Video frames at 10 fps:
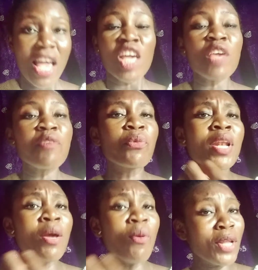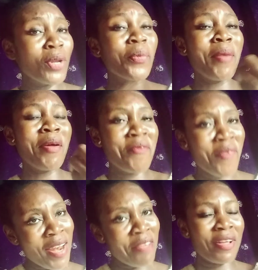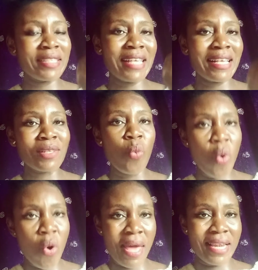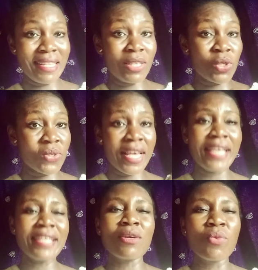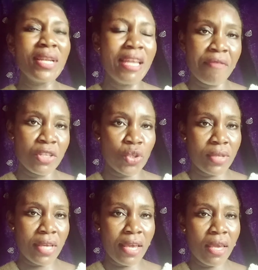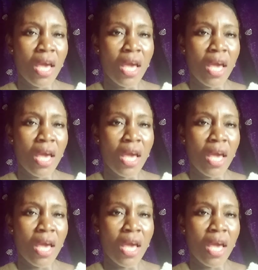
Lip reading: If you really want to remain relevant as a woman in the society we live in today,